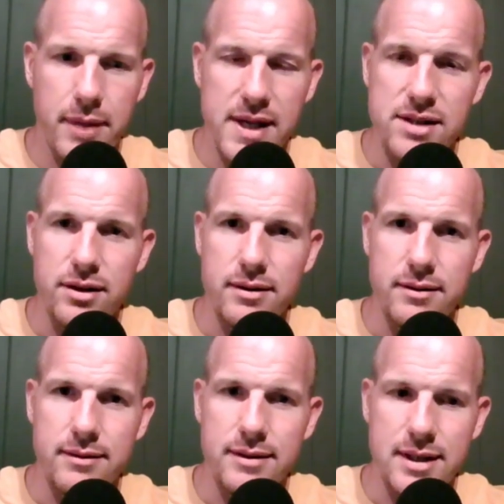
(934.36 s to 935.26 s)

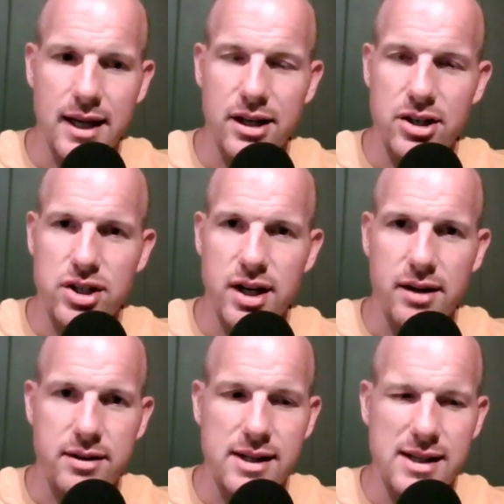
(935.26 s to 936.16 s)
basically taking a
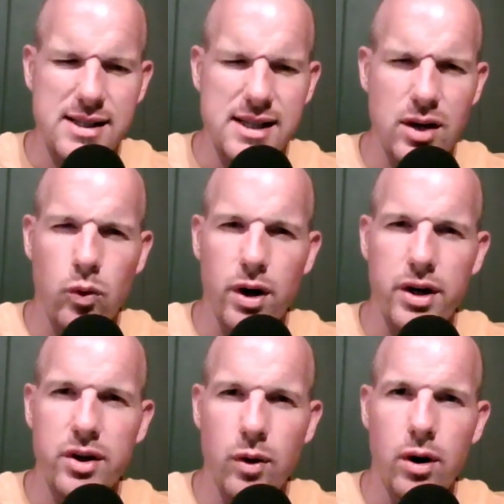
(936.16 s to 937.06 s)
check and seeing
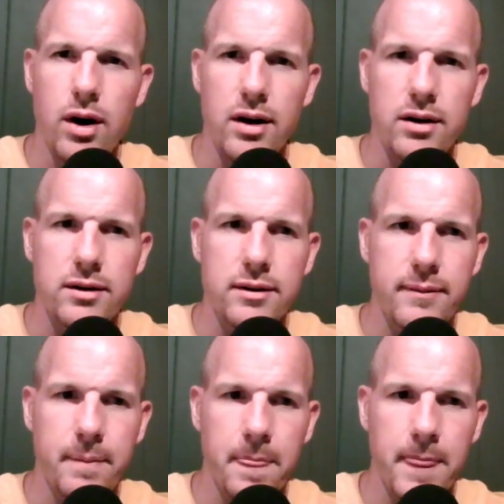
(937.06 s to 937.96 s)
where you are
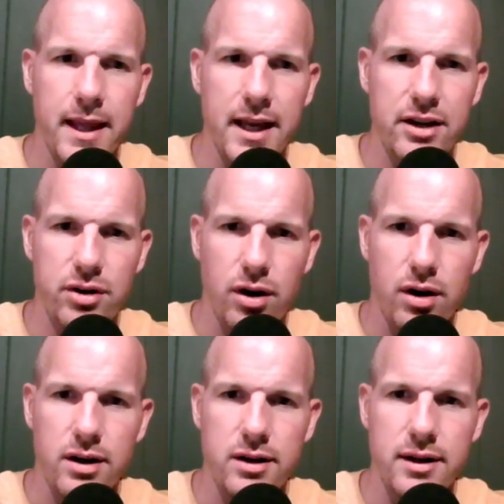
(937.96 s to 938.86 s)
in your
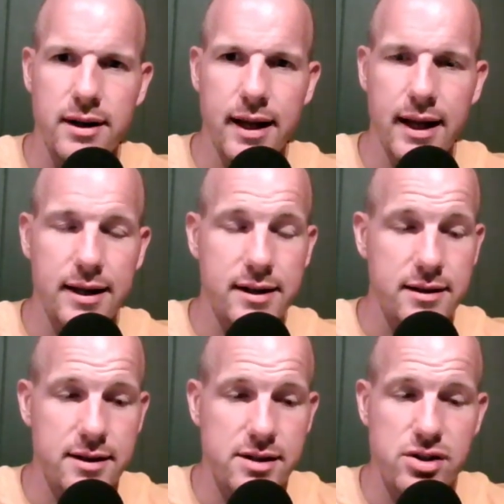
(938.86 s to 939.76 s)
heart. And
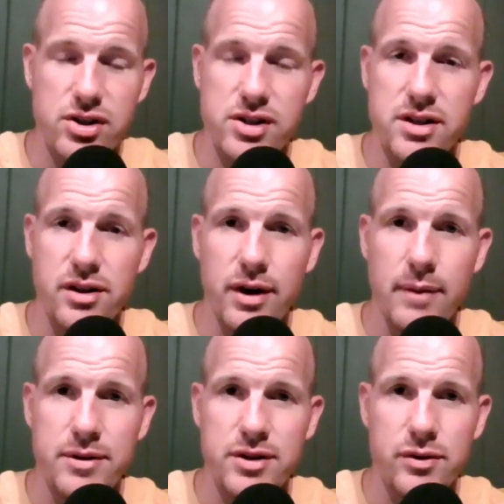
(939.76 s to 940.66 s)
this is just another
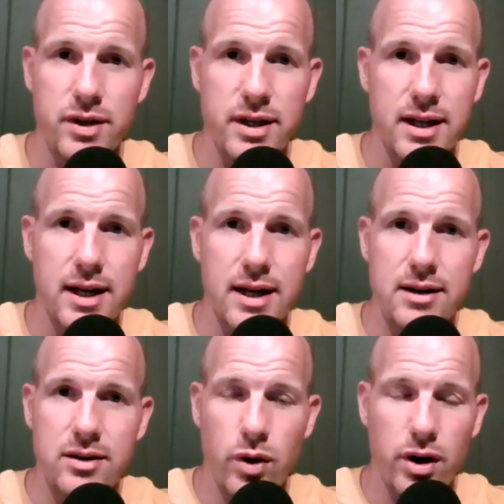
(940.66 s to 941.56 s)
opportunity.
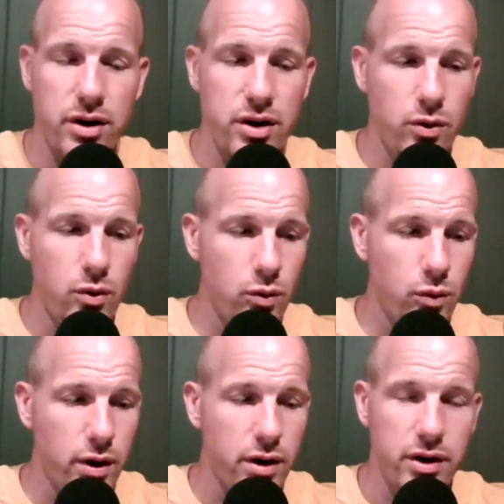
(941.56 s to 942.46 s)
Where are
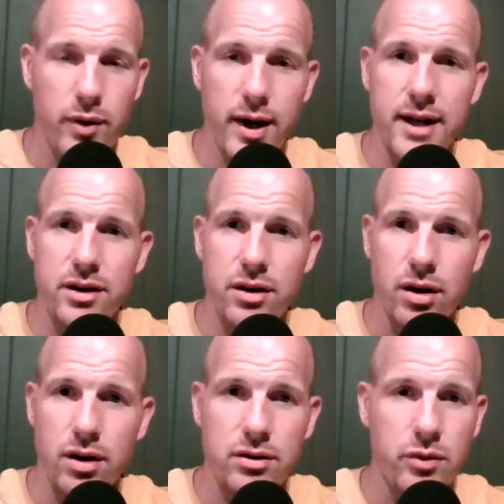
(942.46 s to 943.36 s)
you at in your
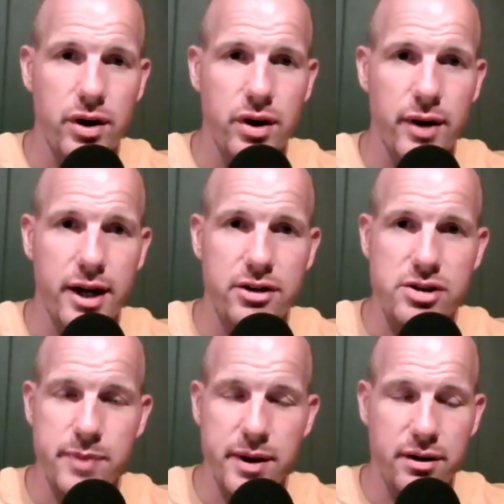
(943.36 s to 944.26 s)
heart? Where are you at in your
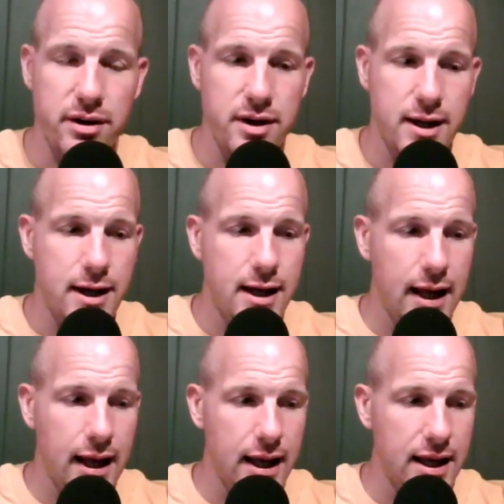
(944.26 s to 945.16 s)
spirit?
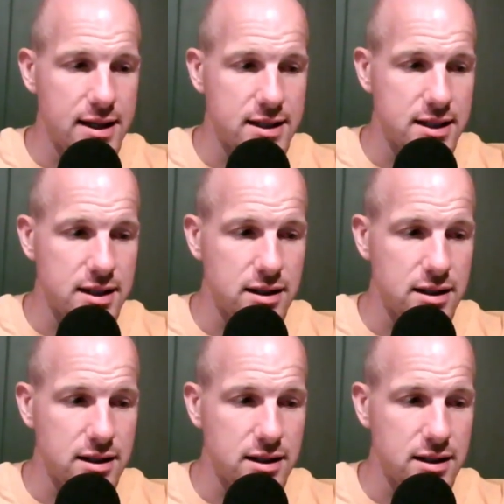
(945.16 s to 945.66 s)
And,